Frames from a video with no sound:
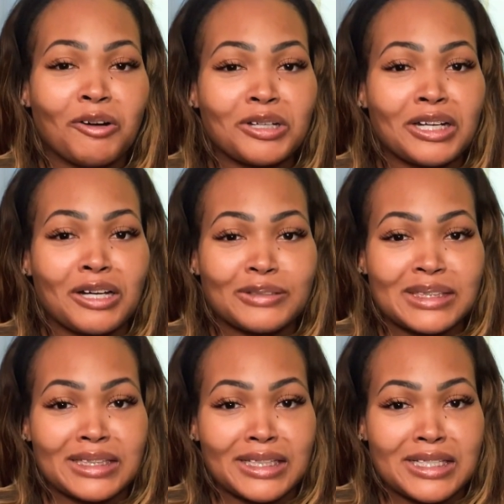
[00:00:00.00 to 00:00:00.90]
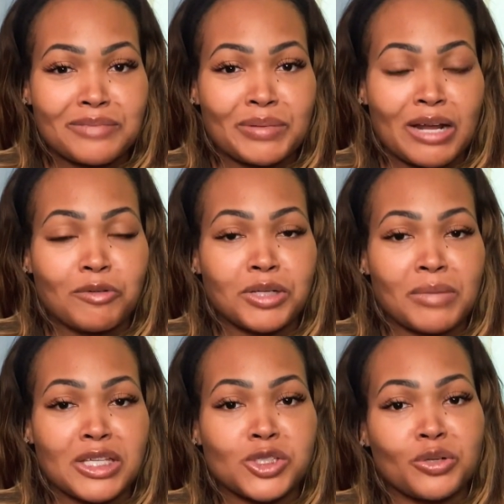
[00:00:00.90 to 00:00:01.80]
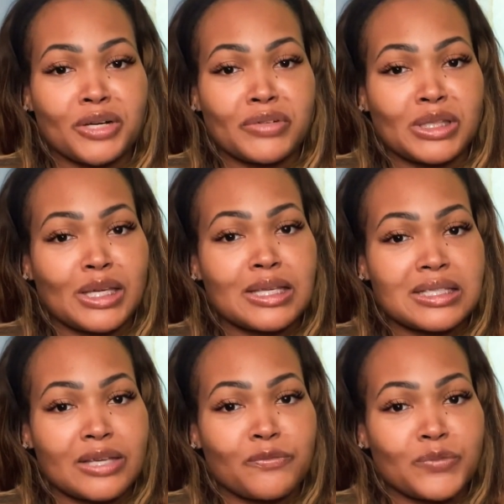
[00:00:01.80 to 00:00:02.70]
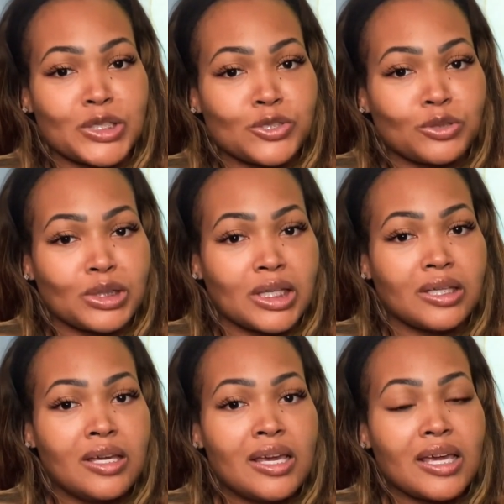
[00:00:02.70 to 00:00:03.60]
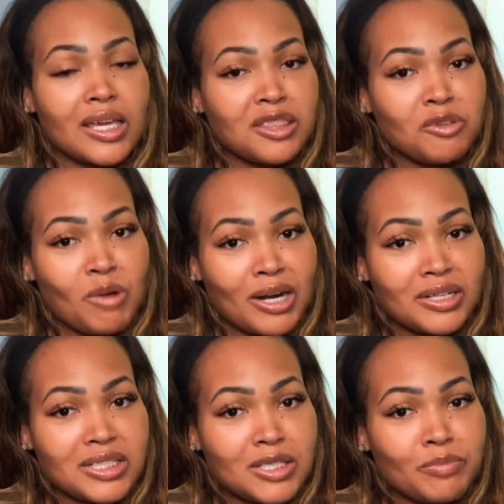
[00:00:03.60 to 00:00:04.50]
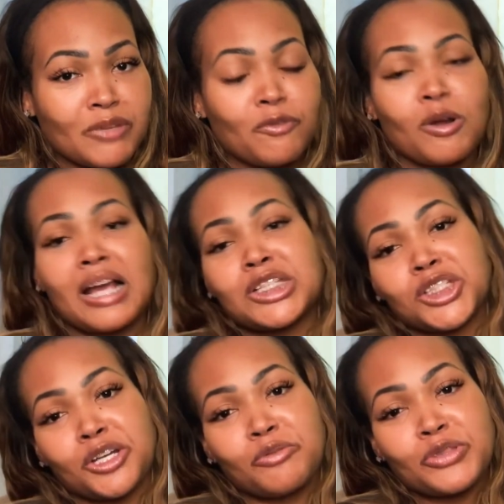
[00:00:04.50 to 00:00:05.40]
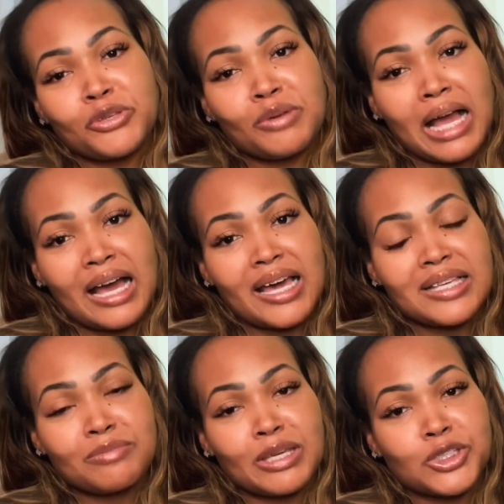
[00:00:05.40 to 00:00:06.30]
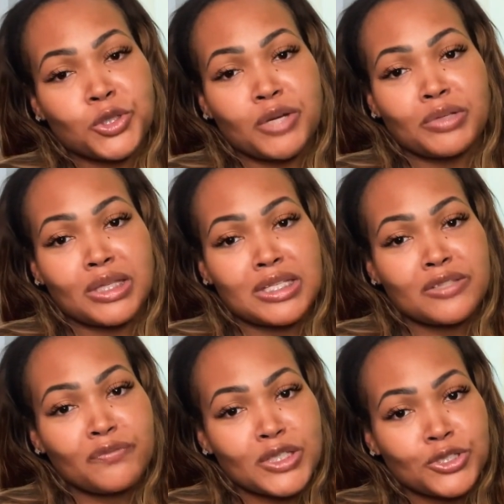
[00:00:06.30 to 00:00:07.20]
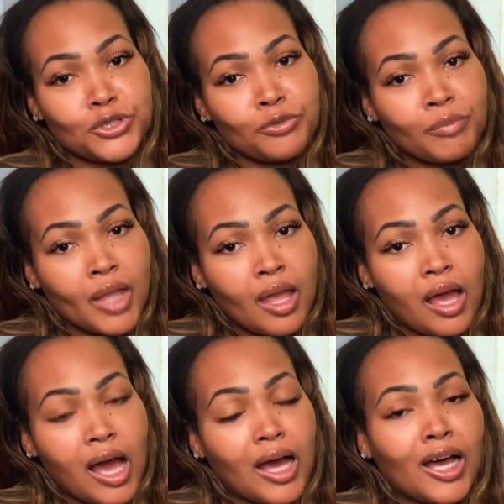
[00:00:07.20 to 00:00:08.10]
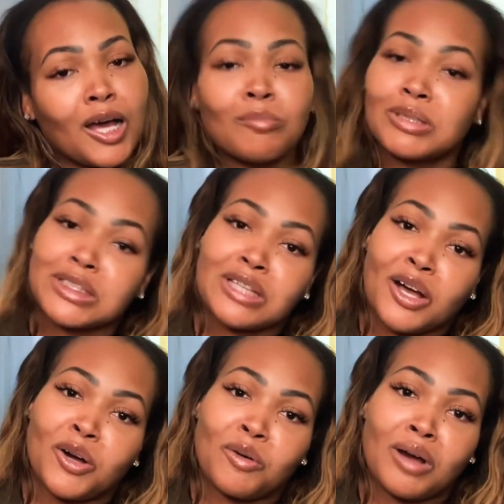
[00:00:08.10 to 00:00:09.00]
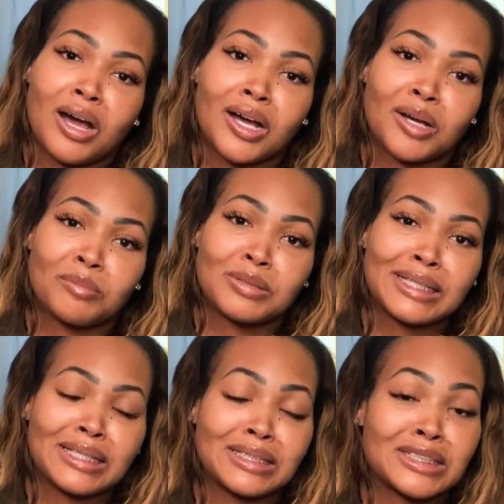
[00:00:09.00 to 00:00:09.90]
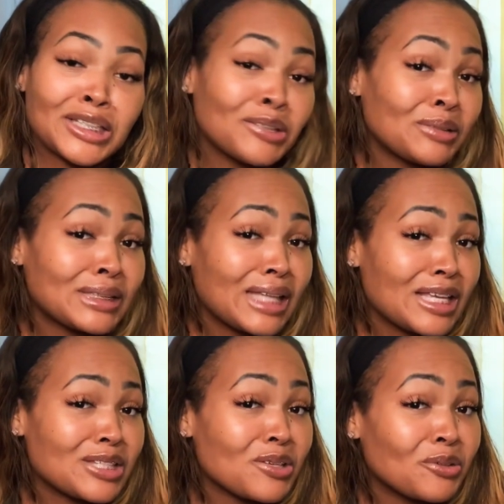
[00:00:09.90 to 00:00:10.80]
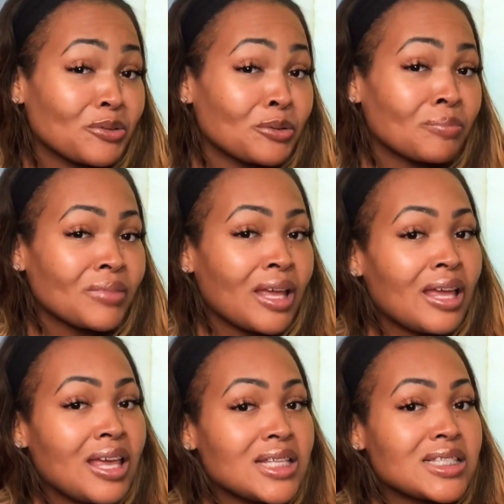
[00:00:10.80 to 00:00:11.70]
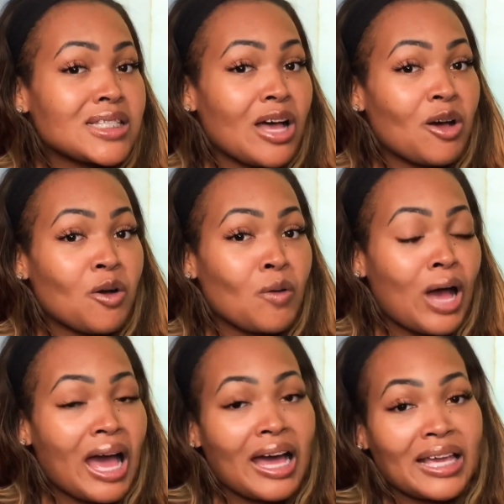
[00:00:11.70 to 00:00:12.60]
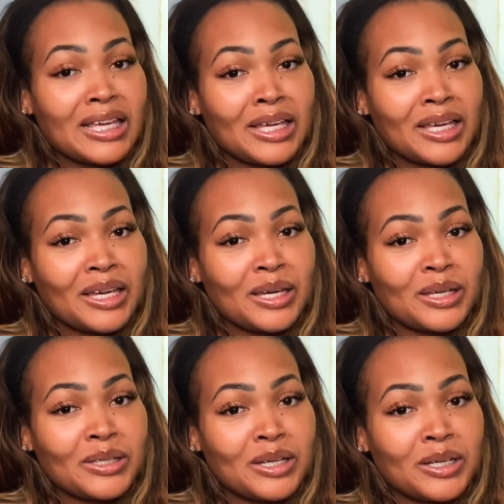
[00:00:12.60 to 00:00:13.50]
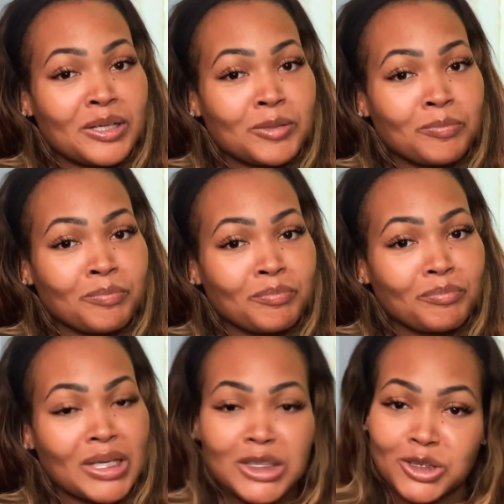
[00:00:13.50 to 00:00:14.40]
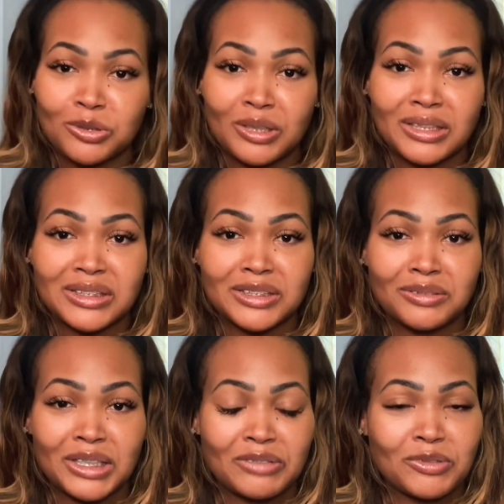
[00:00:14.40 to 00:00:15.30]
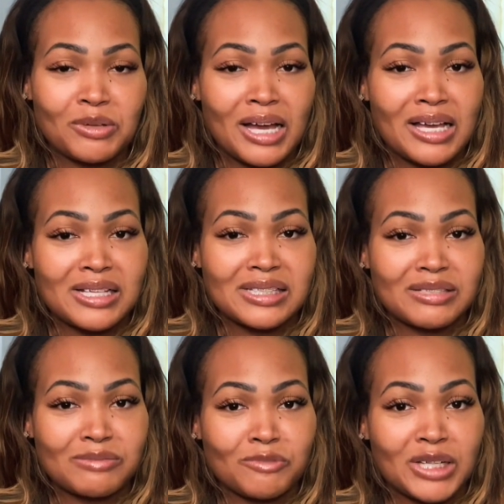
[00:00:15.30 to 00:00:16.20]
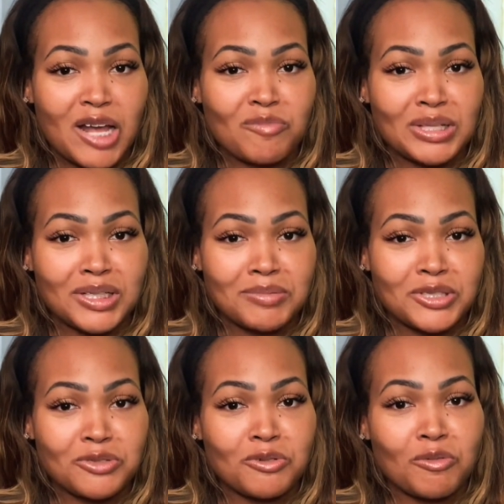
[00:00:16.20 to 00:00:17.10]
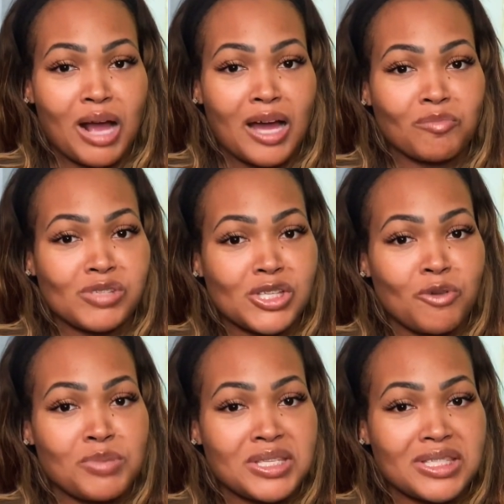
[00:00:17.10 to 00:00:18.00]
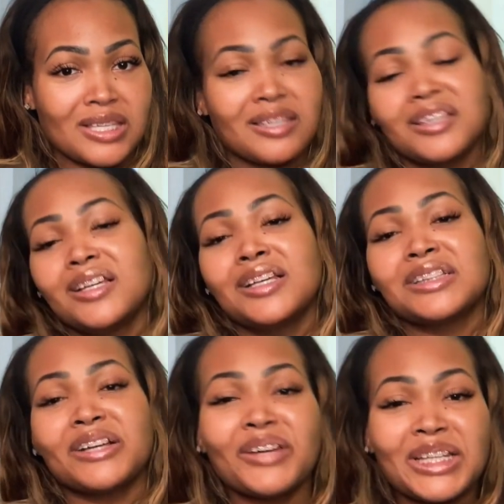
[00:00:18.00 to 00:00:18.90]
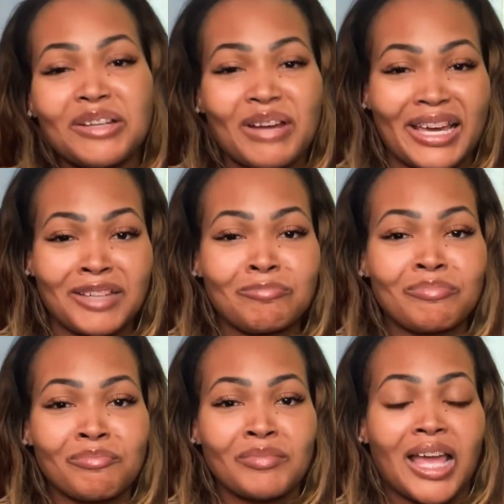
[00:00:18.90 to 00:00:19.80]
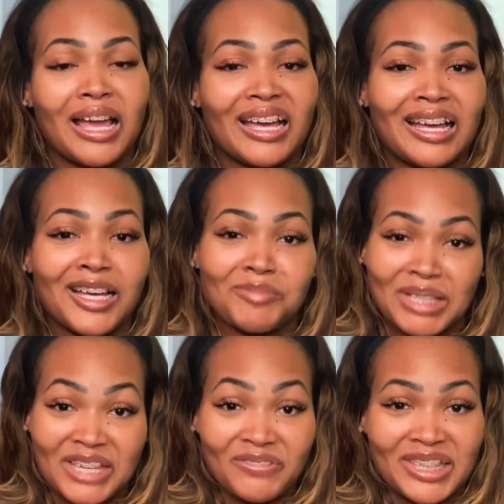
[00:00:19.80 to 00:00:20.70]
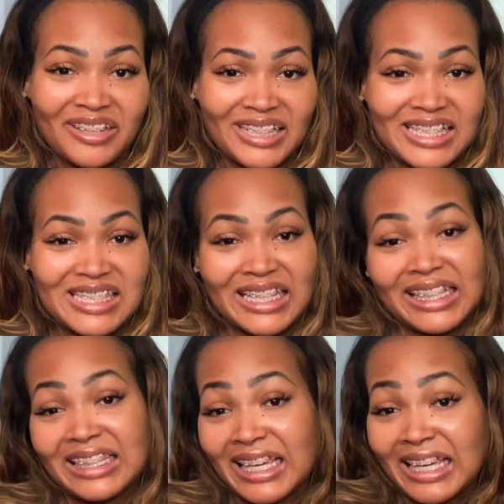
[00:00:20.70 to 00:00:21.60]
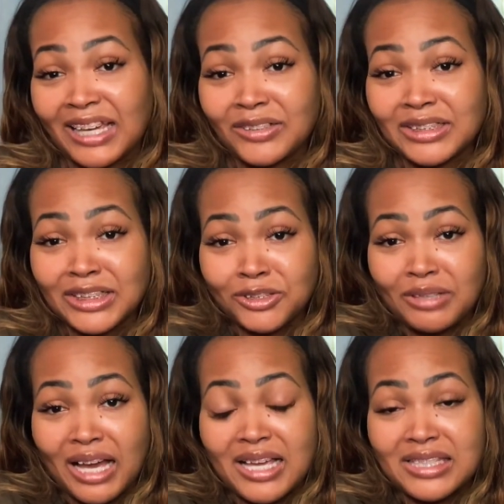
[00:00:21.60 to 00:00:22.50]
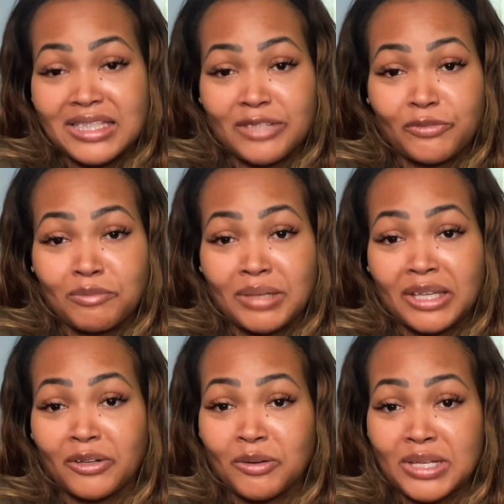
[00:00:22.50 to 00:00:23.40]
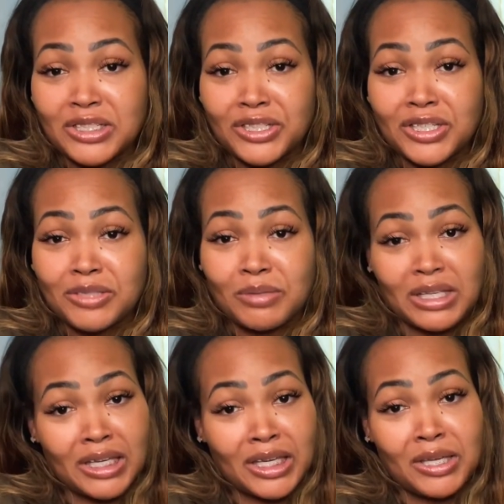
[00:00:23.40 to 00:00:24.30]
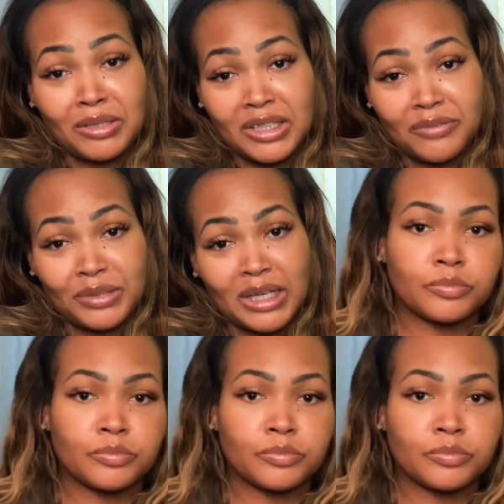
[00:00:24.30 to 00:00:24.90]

on to this, but I want to make sure everything is officially in the works before I share with you guys. Make sure everything is official. Continue to stay tuned so I can make sure to give you guys what I've been up to and why I'm so busy. So anyway, if there is anything else that you guys need from me or questions, again, leave in the...